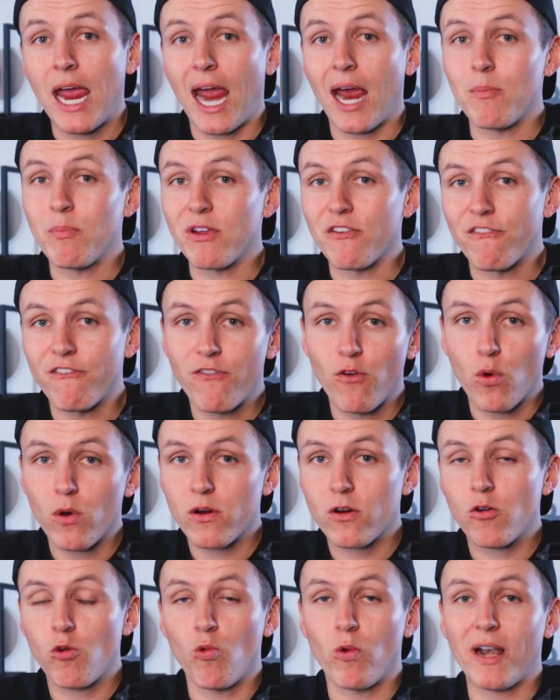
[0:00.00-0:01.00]
And
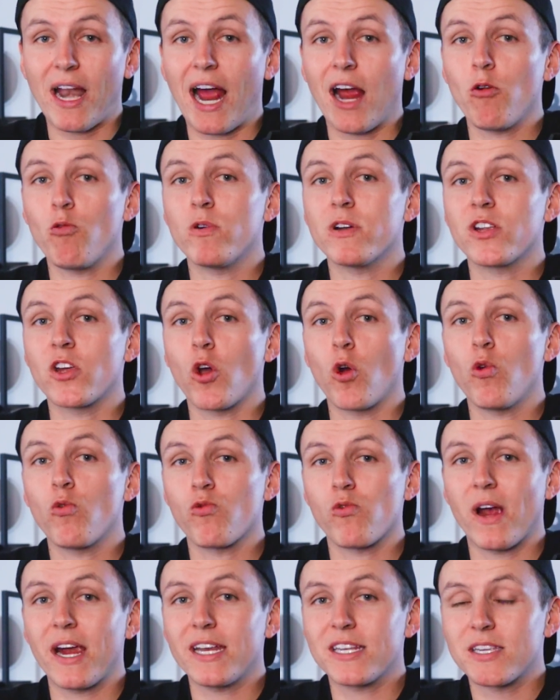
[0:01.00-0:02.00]
before, when I would go
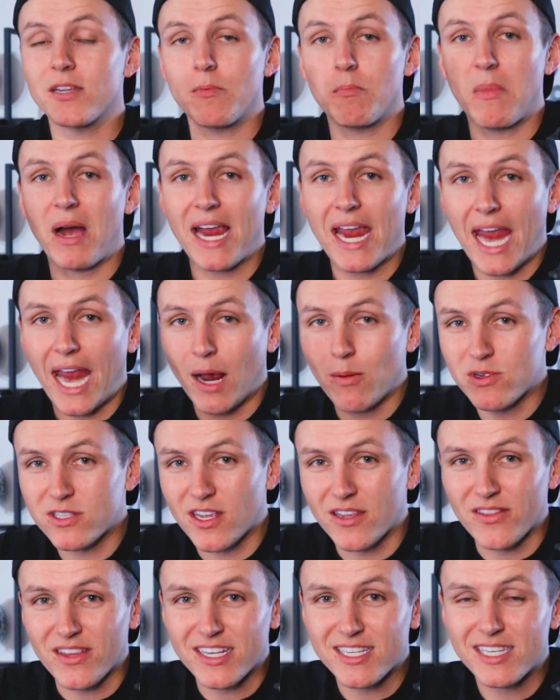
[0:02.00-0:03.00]
write my
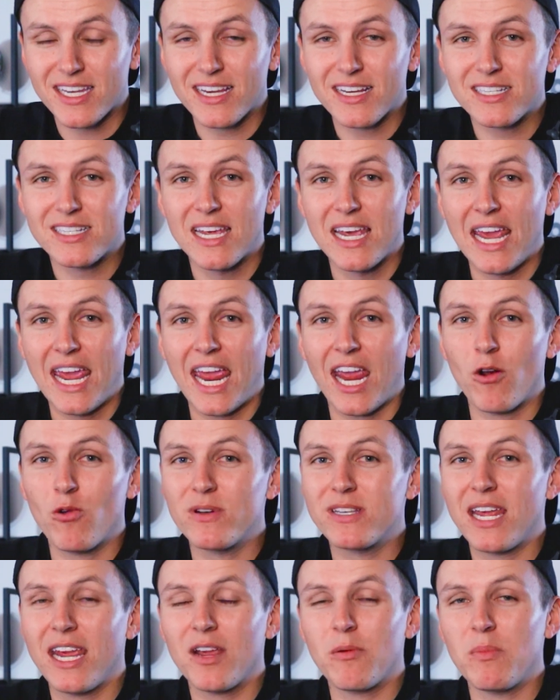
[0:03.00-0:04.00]
Amazon listings, it
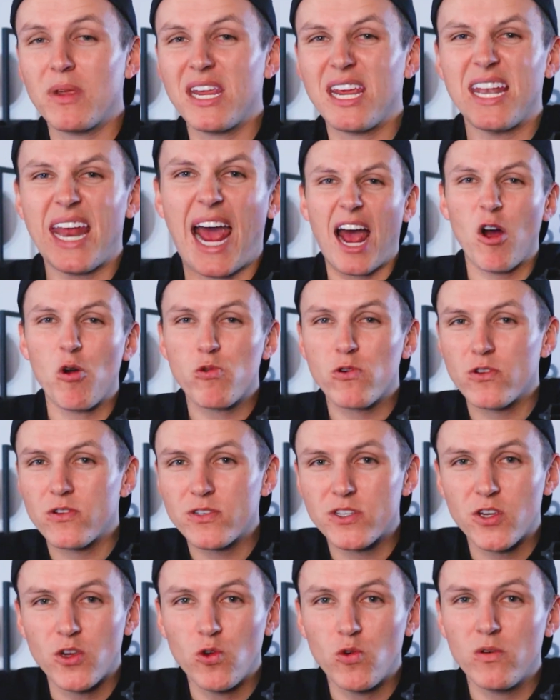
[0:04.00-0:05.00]
would take me an hour or
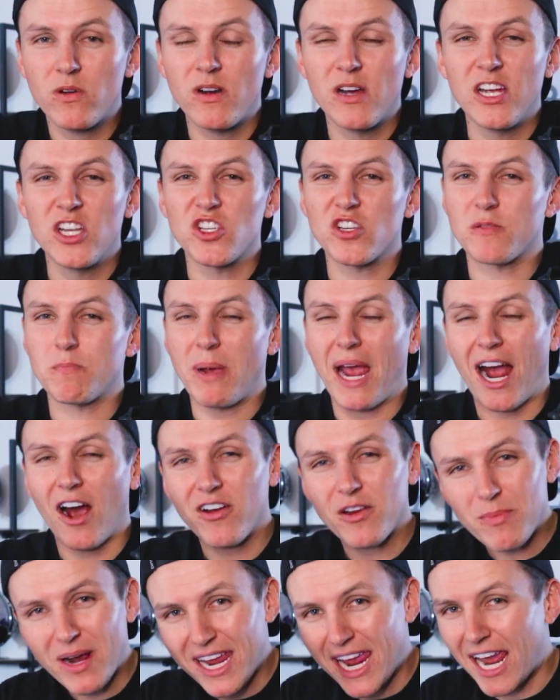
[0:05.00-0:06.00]
two just
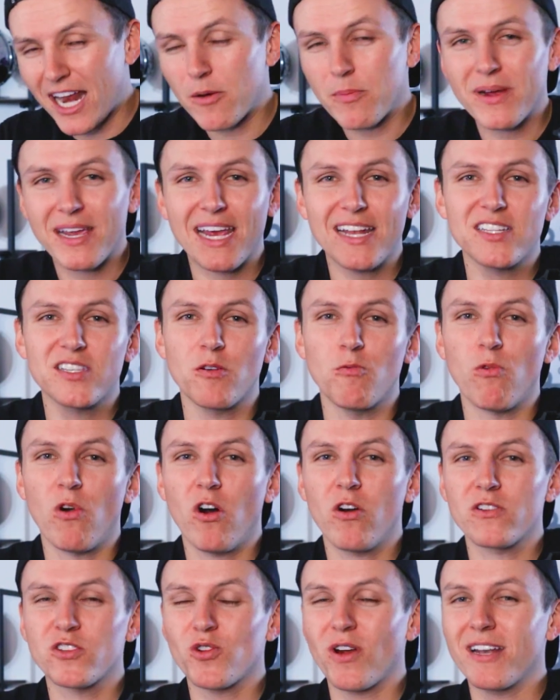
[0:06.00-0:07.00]
pounding my head up against the
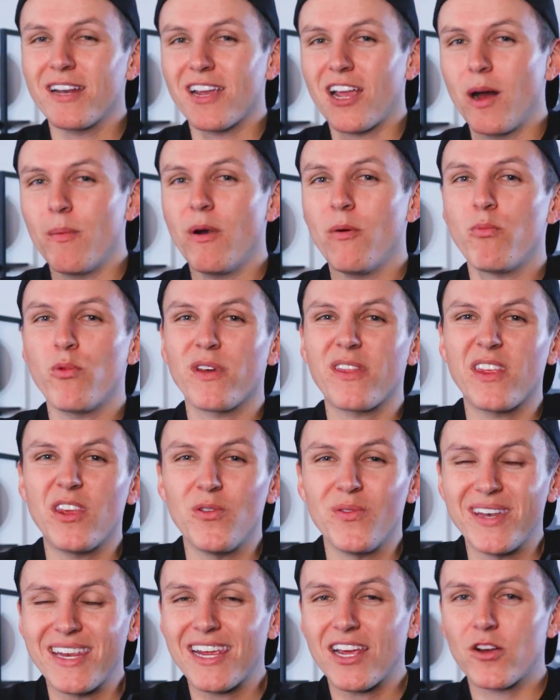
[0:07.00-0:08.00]
wall, trying to come up with
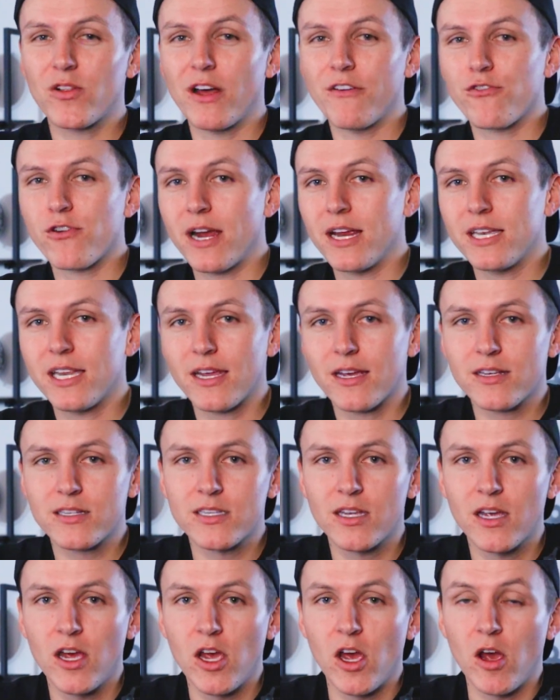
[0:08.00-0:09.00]
unique, clever ideas.